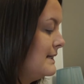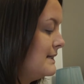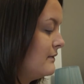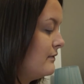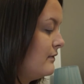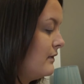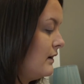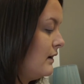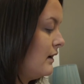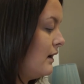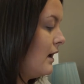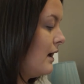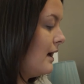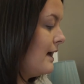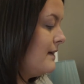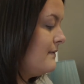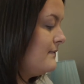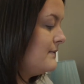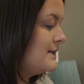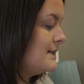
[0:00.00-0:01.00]
different
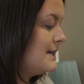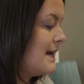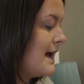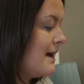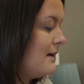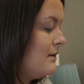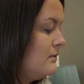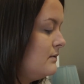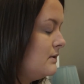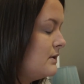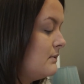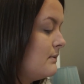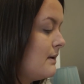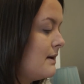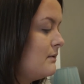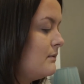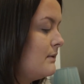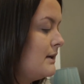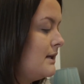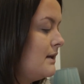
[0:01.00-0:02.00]
lives now to
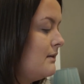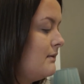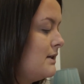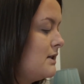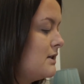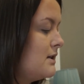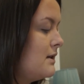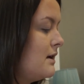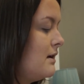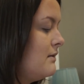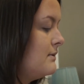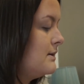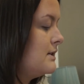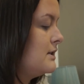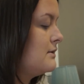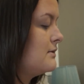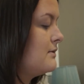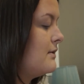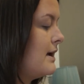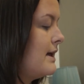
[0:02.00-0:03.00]
when we knew each other, which
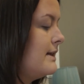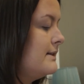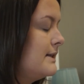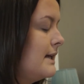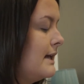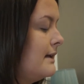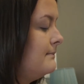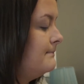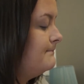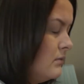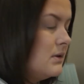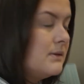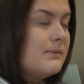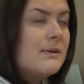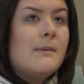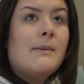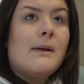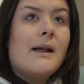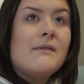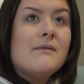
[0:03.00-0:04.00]
is crazy. What's
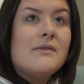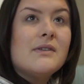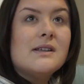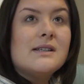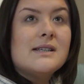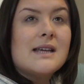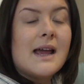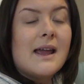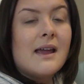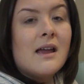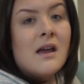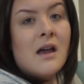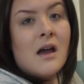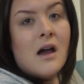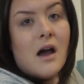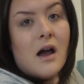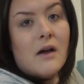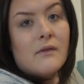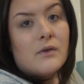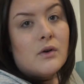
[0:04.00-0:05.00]
my plan for the day?
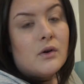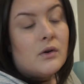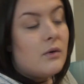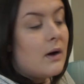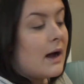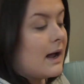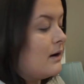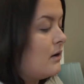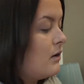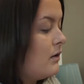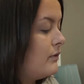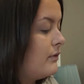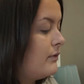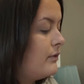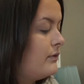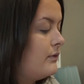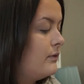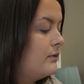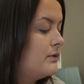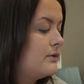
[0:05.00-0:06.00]
I've got quite a lot of
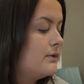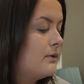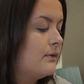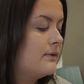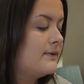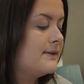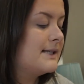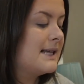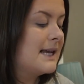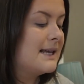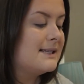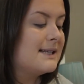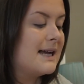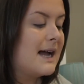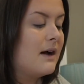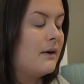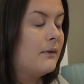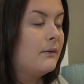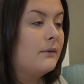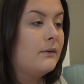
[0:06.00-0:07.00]
sort of sit
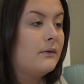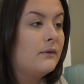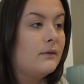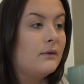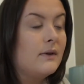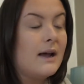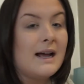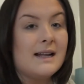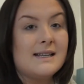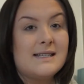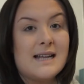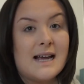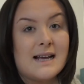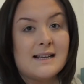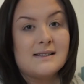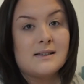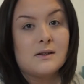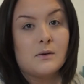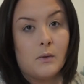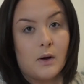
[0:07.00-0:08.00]
down at
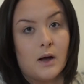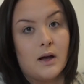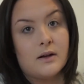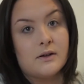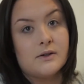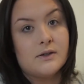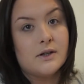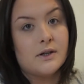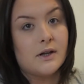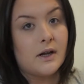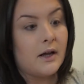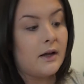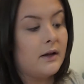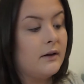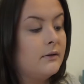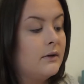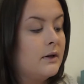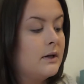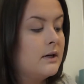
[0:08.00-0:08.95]
desk work to do.